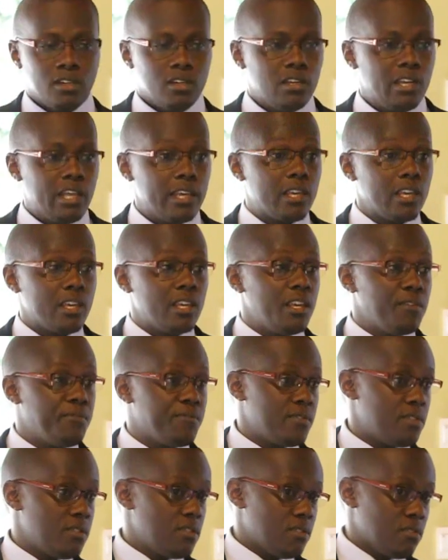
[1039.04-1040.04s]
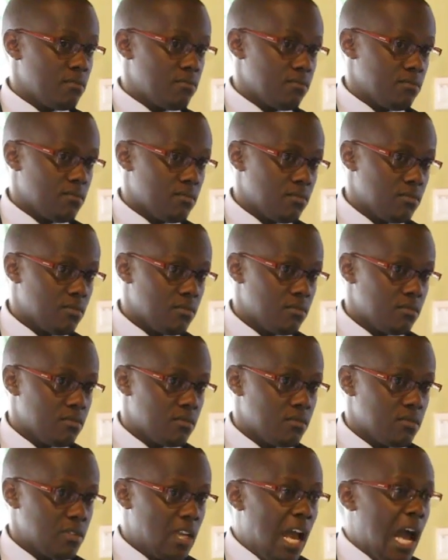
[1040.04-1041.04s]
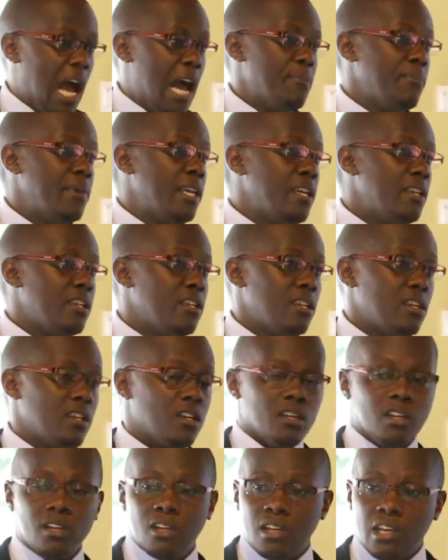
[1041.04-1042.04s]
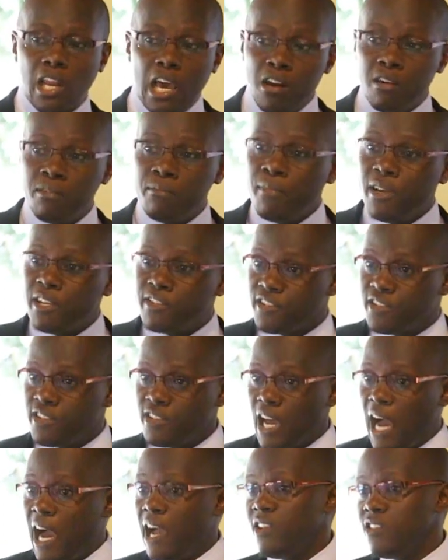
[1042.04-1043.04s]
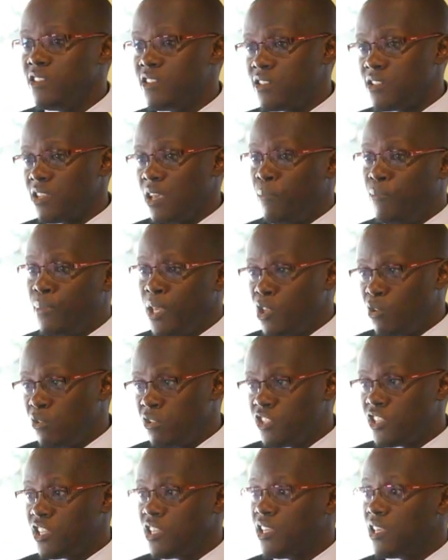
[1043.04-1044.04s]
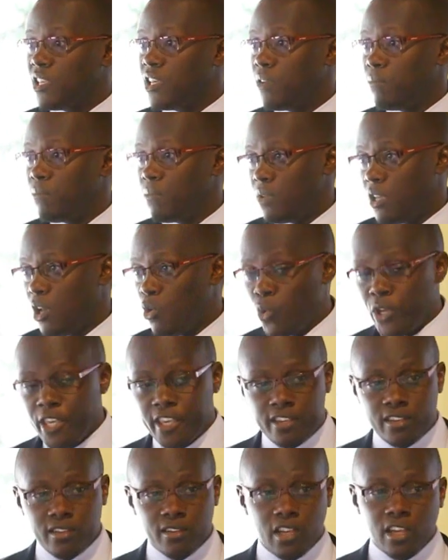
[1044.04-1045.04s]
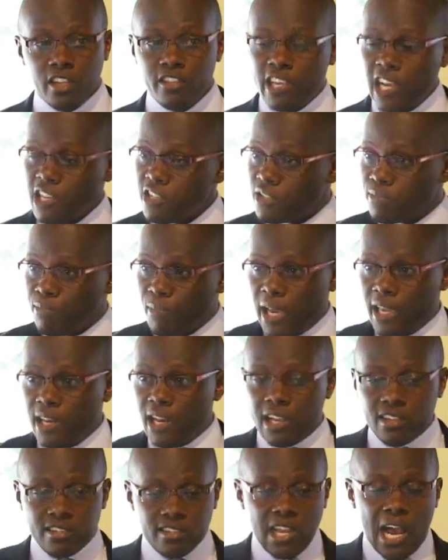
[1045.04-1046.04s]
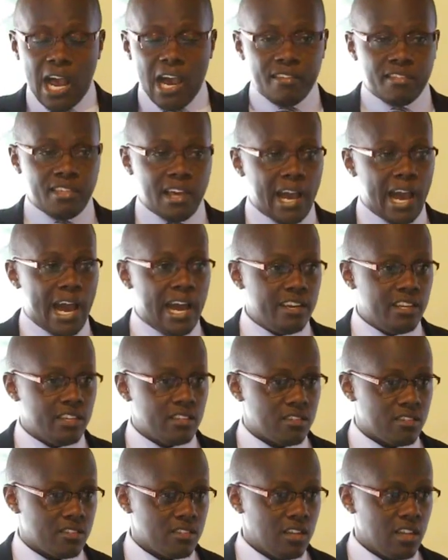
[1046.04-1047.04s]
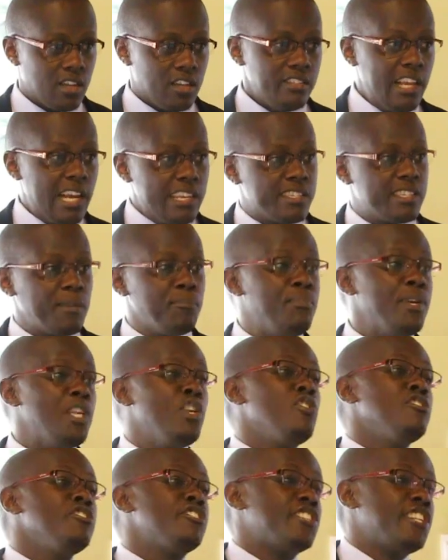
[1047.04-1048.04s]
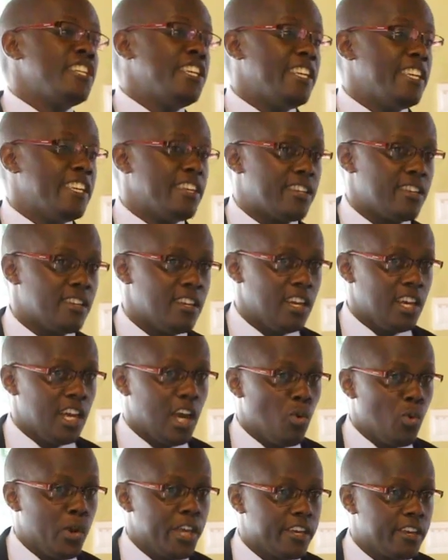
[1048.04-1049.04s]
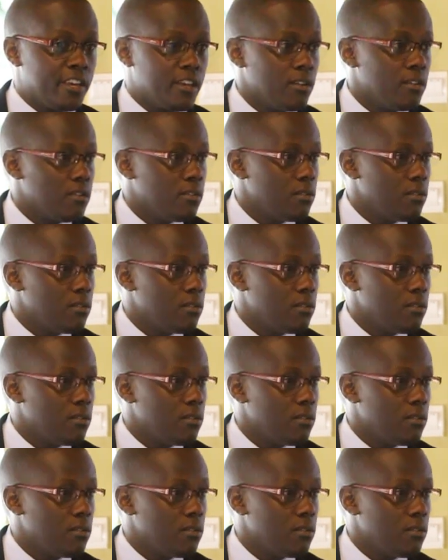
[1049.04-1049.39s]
like a gift. I mean, Lionel Messi earns ₱1 billion a week, just minus other earnings. Just ₱1 billion a week.